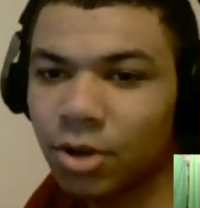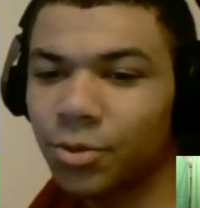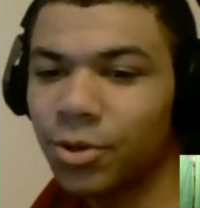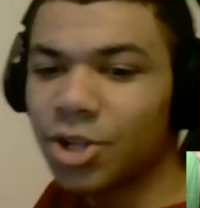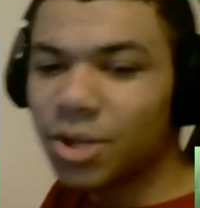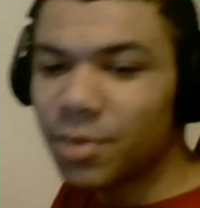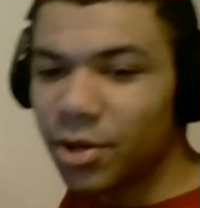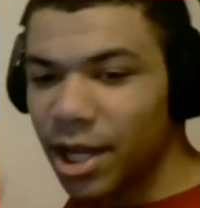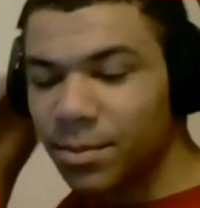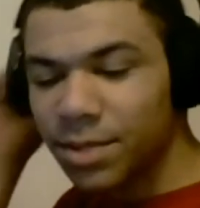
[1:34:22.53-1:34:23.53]
you want to talk about
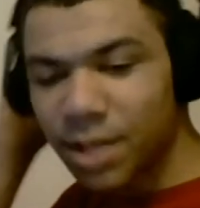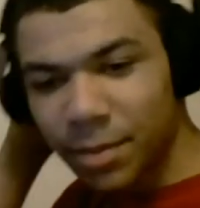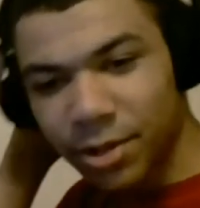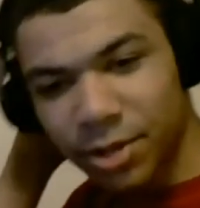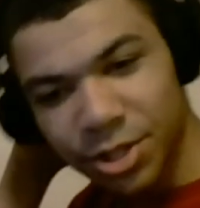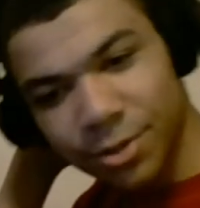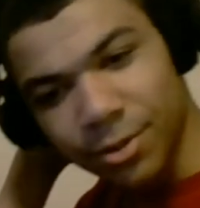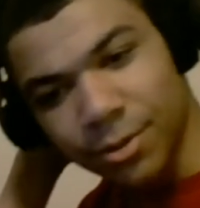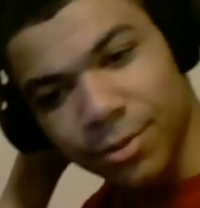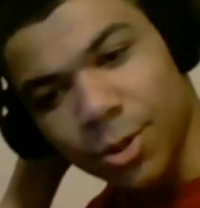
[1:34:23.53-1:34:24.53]
games coming out this
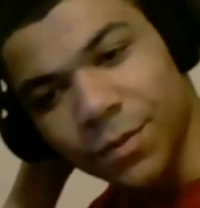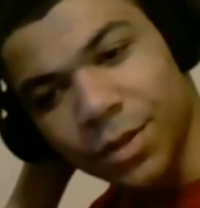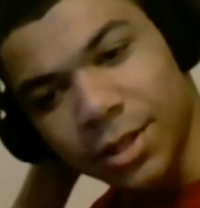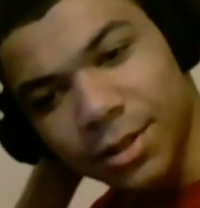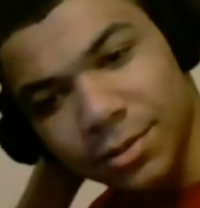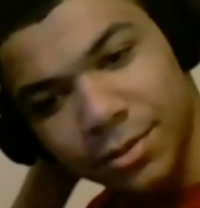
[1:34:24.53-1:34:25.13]
year? Hopefully,